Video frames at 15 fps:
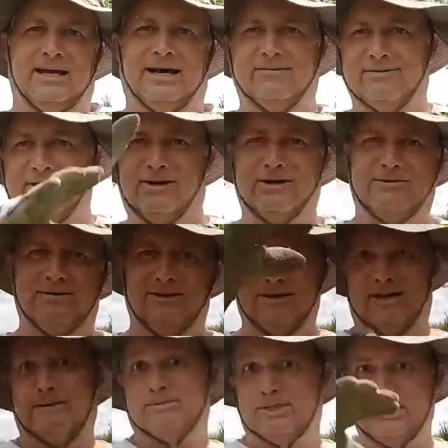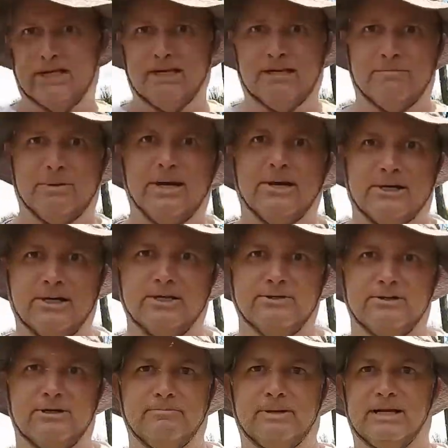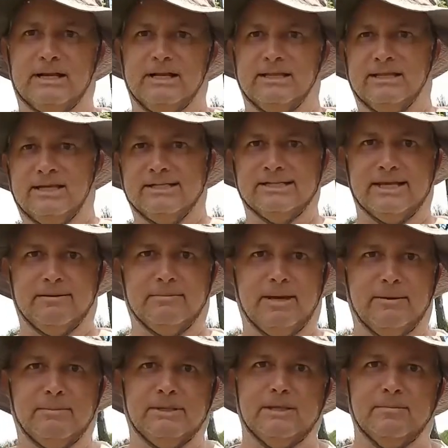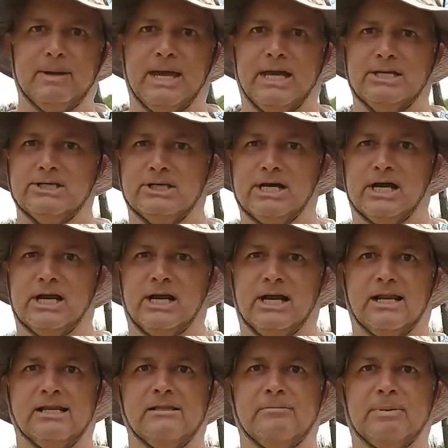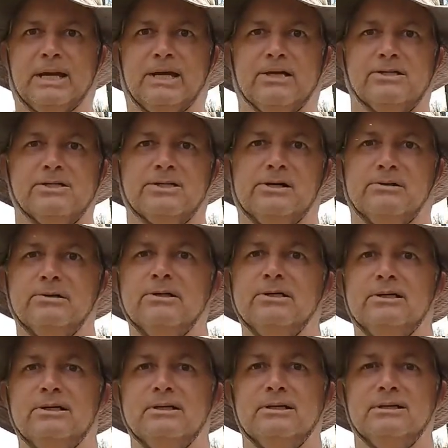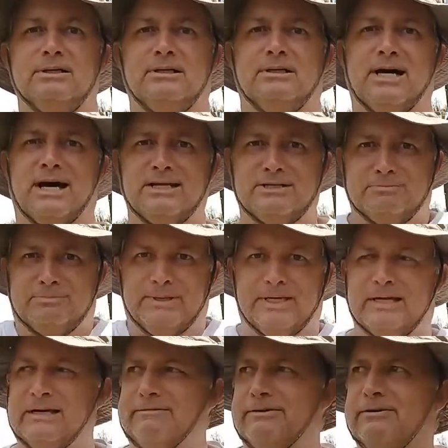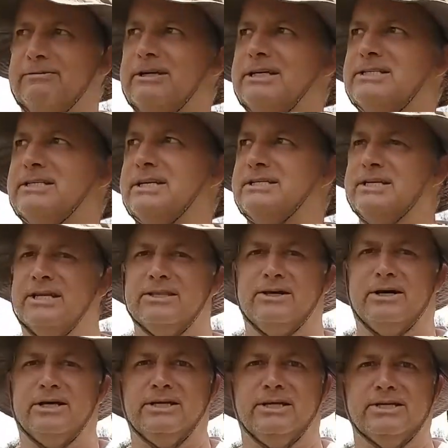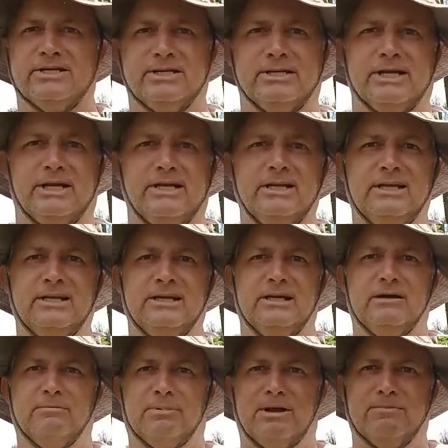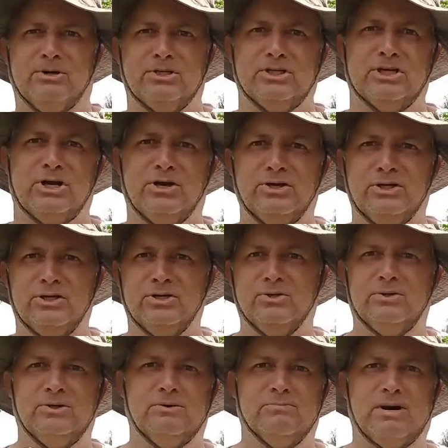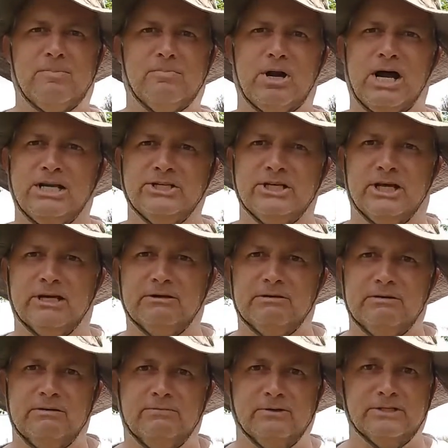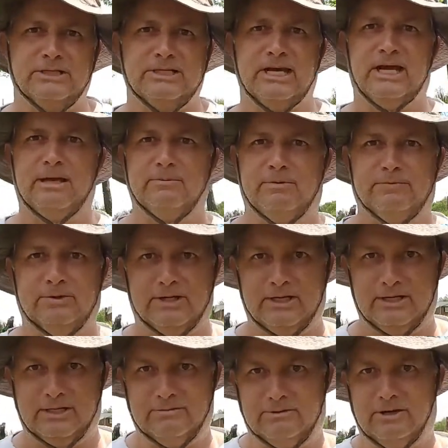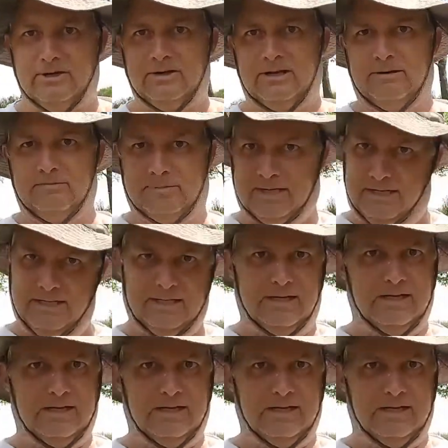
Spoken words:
I'm still in bear country, but they say maybe the mange got a lot of the bears. So not as big of a risk as I thought yesterday. But I'm going to show you my project for today before I get on the road. And my